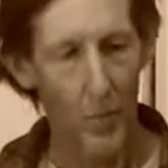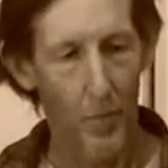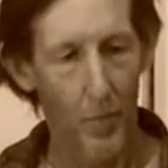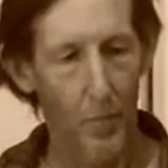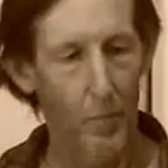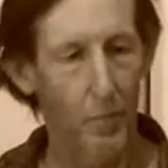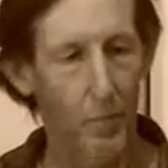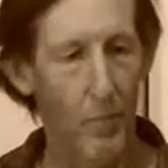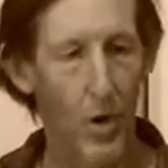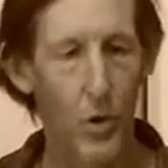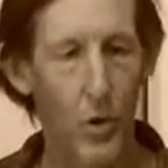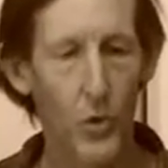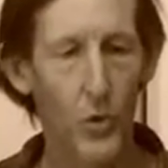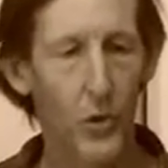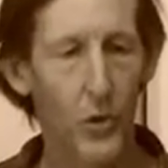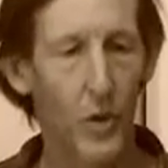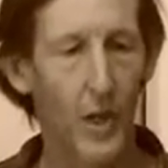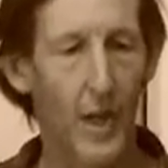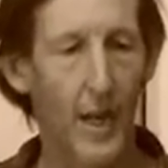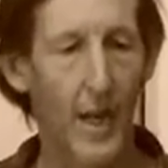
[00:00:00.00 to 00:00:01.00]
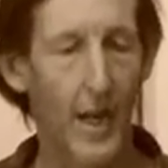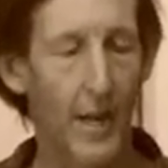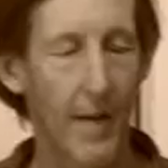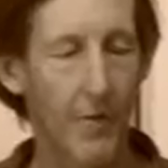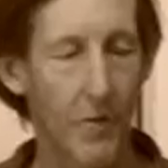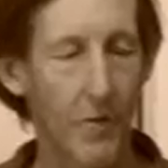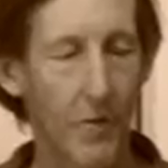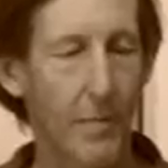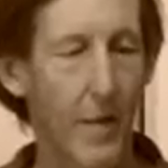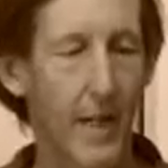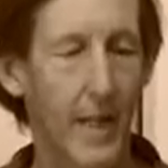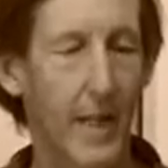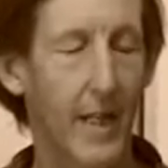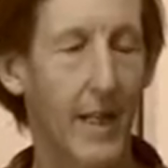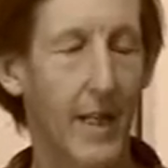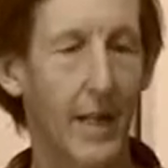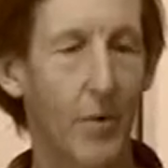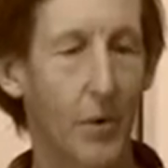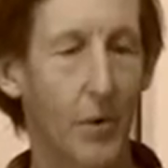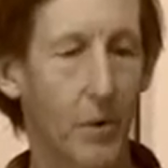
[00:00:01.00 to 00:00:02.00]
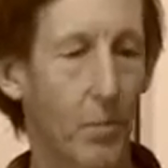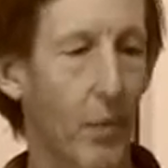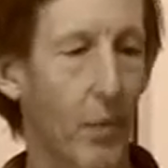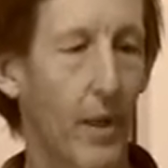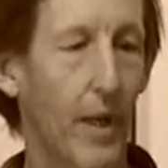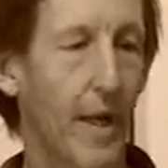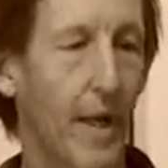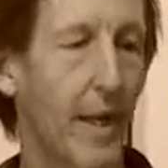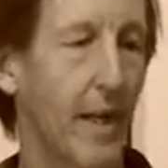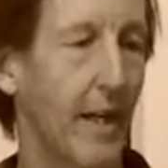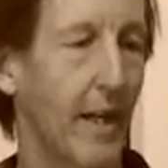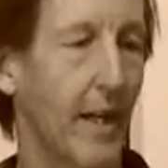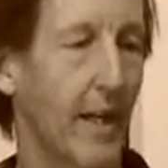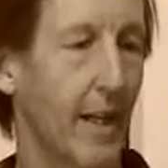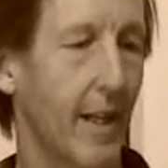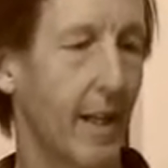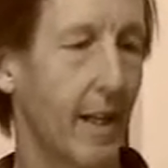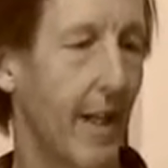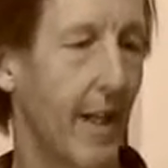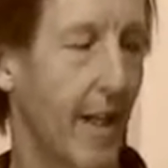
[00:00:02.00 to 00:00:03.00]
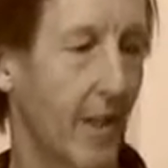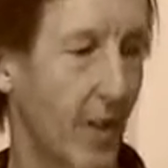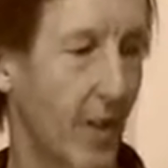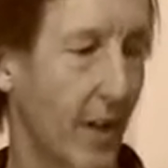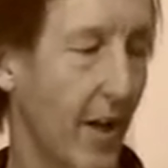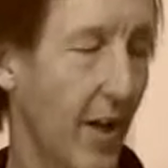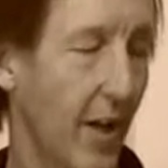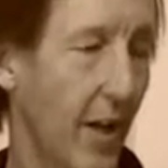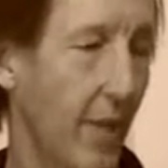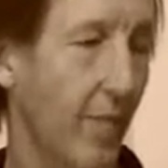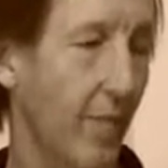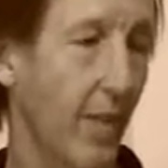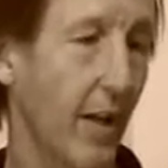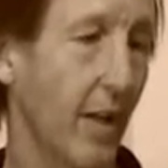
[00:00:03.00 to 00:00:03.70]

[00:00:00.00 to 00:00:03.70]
Most everybody that was playing at that time.